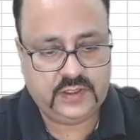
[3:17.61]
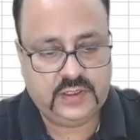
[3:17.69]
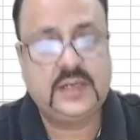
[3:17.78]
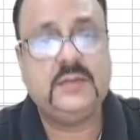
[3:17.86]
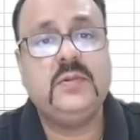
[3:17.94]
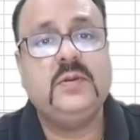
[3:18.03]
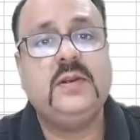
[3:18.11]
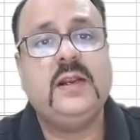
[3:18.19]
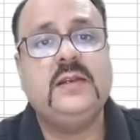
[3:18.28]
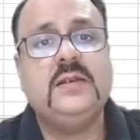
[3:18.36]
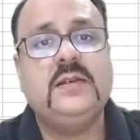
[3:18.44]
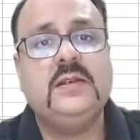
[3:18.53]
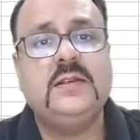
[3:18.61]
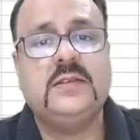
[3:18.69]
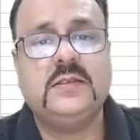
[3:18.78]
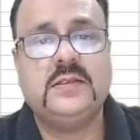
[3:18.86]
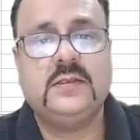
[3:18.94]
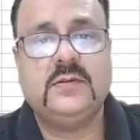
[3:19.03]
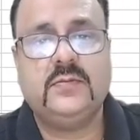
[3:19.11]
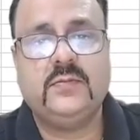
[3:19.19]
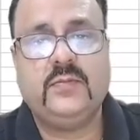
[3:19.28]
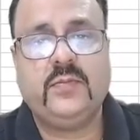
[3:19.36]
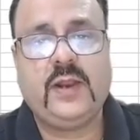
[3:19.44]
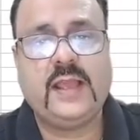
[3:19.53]
Let me write it in this:
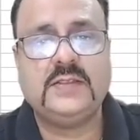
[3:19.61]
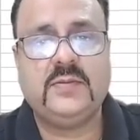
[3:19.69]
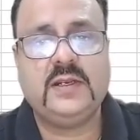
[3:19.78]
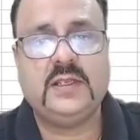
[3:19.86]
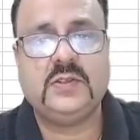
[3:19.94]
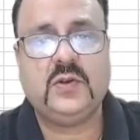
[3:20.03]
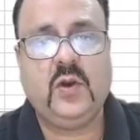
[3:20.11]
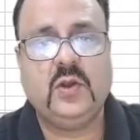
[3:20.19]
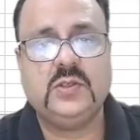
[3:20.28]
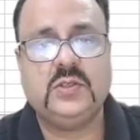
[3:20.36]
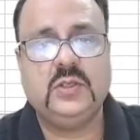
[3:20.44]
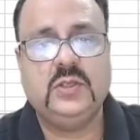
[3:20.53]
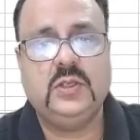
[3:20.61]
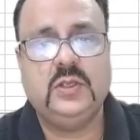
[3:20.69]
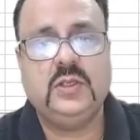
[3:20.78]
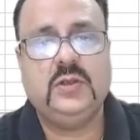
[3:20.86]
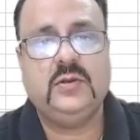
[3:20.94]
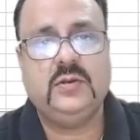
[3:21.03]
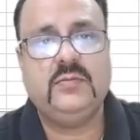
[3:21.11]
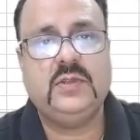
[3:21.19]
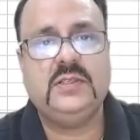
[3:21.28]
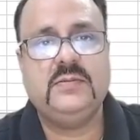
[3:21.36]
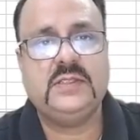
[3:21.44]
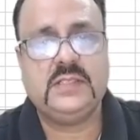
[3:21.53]
price minus cost,
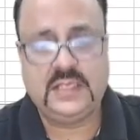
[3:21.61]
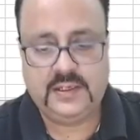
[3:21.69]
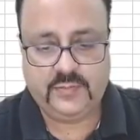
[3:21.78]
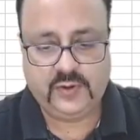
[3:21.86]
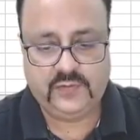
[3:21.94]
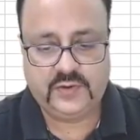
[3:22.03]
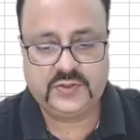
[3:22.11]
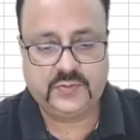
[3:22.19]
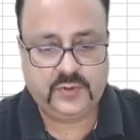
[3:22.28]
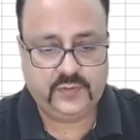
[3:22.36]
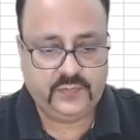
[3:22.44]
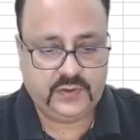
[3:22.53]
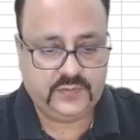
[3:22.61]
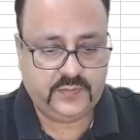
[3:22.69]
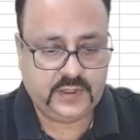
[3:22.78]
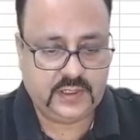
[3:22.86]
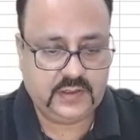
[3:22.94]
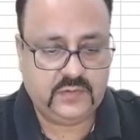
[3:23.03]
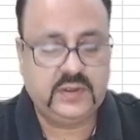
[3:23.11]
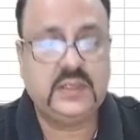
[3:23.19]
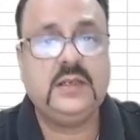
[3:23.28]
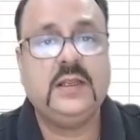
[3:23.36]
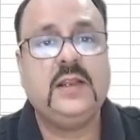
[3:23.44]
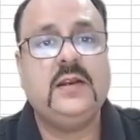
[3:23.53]
basically profit. So profit per unit,
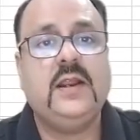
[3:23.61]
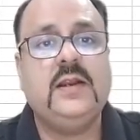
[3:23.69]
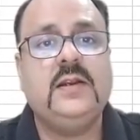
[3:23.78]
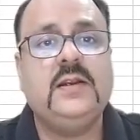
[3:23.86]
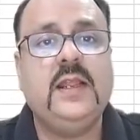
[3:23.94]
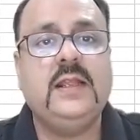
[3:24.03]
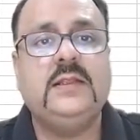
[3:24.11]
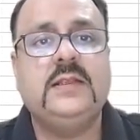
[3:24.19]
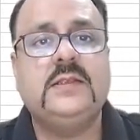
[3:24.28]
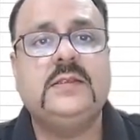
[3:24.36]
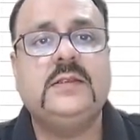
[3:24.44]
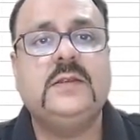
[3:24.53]
I'll write it like this.